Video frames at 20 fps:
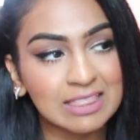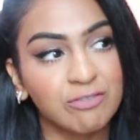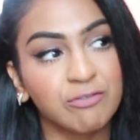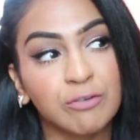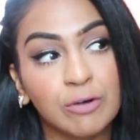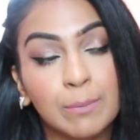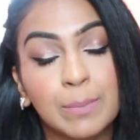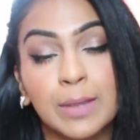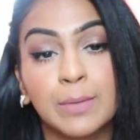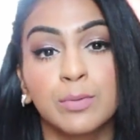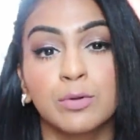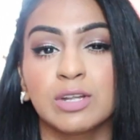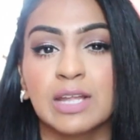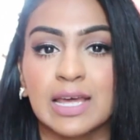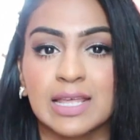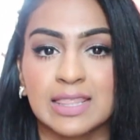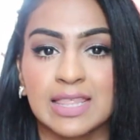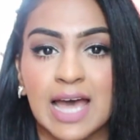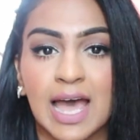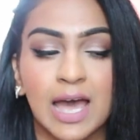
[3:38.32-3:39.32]
for people
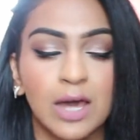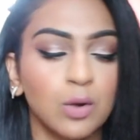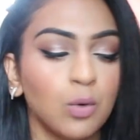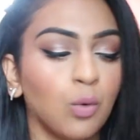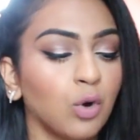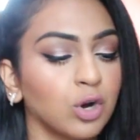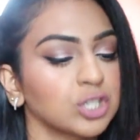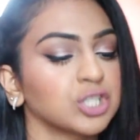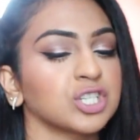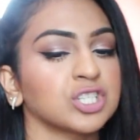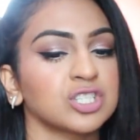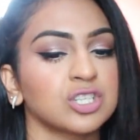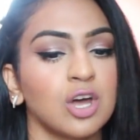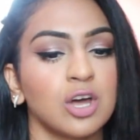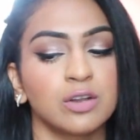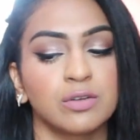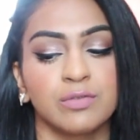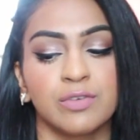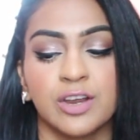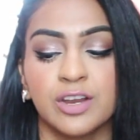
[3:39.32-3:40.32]
like that, or just
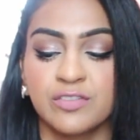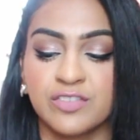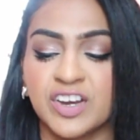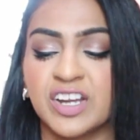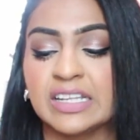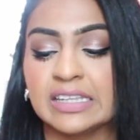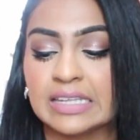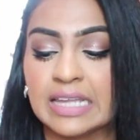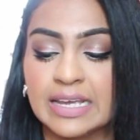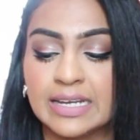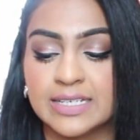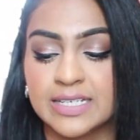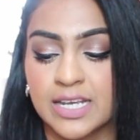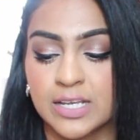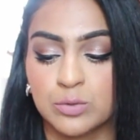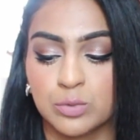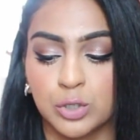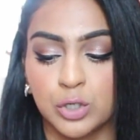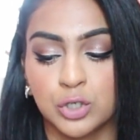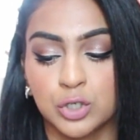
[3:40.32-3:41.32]
on very, very light
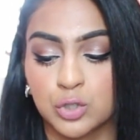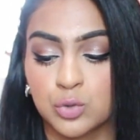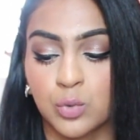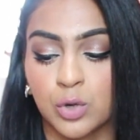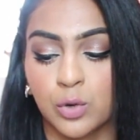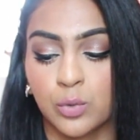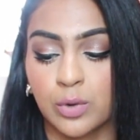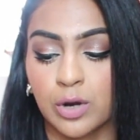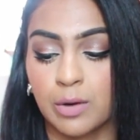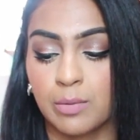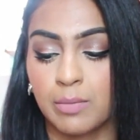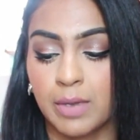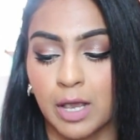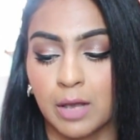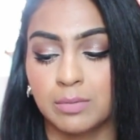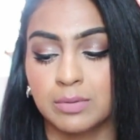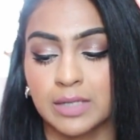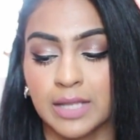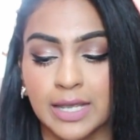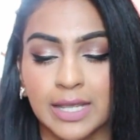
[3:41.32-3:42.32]
days when you just want to wear
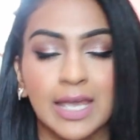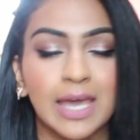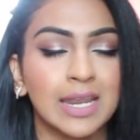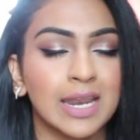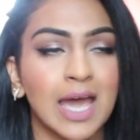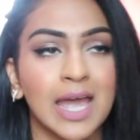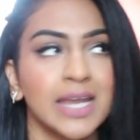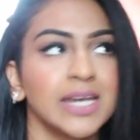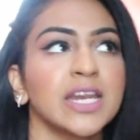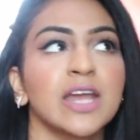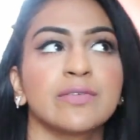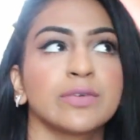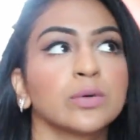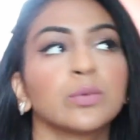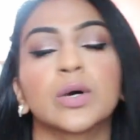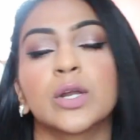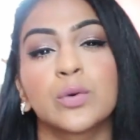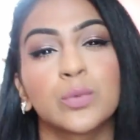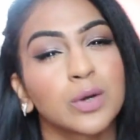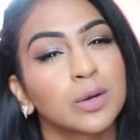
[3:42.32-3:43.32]
makeup light, and I never
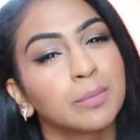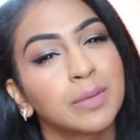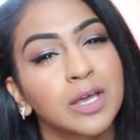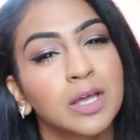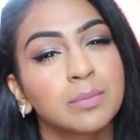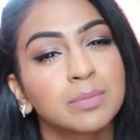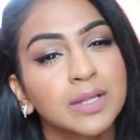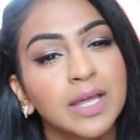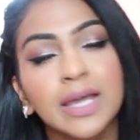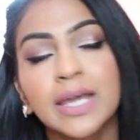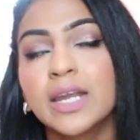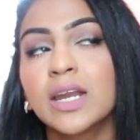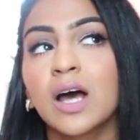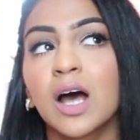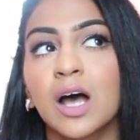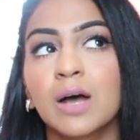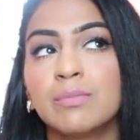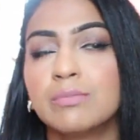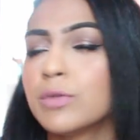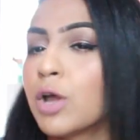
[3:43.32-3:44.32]
want to wear makeup light.
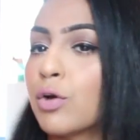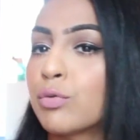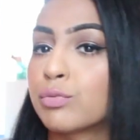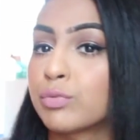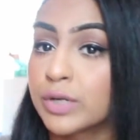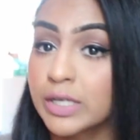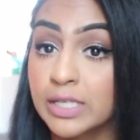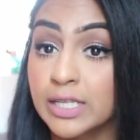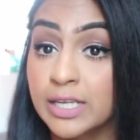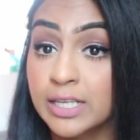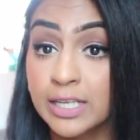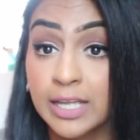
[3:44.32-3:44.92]
Not really.